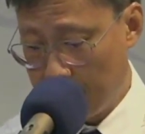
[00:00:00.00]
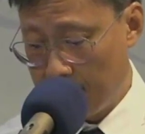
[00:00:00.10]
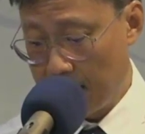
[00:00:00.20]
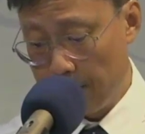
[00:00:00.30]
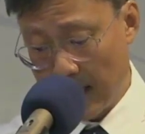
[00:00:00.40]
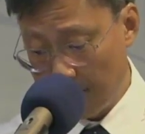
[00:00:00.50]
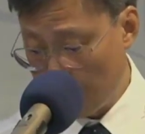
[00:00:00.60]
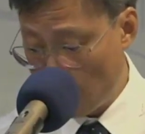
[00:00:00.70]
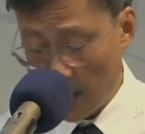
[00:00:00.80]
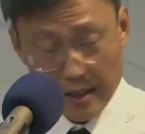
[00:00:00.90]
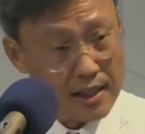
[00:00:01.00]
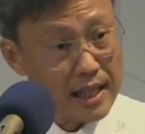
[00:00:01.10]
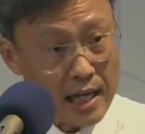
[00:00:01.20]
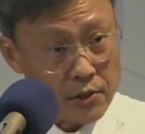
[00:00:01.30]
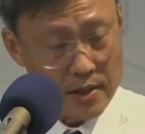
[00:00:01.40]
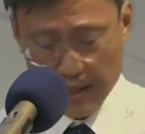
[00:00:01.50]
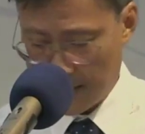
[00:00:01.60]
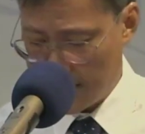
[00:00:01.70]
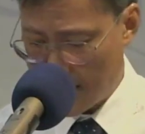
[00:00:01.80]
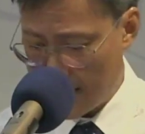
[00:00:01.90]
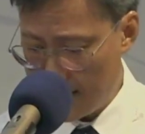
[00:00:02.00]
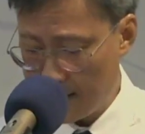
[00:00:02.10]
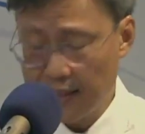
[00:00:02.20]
Their beloved brother, Lazarus, has died,